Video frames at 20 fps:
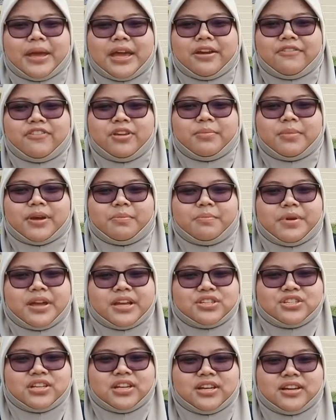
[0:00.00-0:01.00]
I am
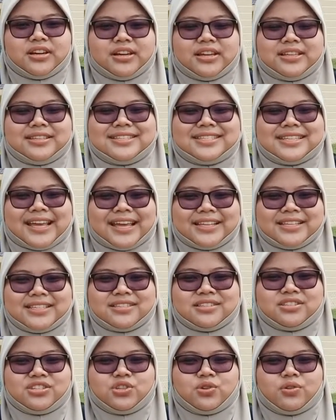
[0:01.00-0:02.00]
having my Bachelor
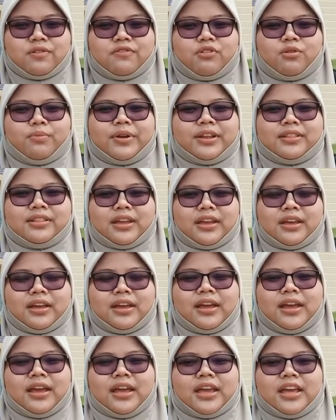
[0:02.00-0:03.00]
in Science,
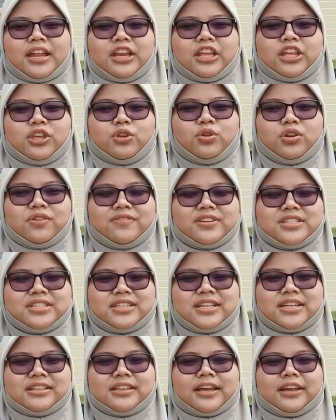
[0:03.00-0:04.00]
Geoinformatics
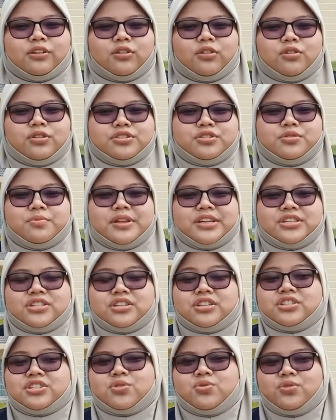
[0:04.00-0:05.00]
in UTM
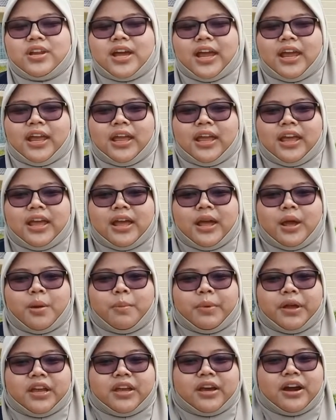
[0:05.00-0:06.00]
Skudai. My current
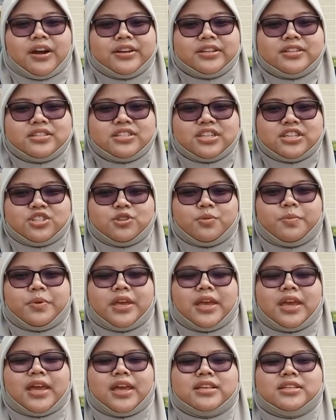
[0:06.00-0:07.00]
CGPA is
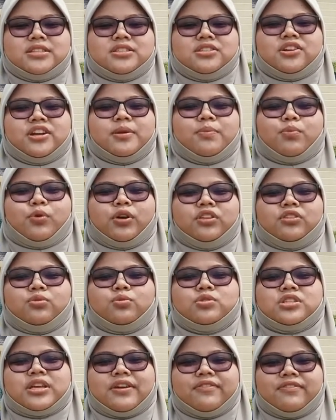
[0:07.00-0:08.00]
3.23.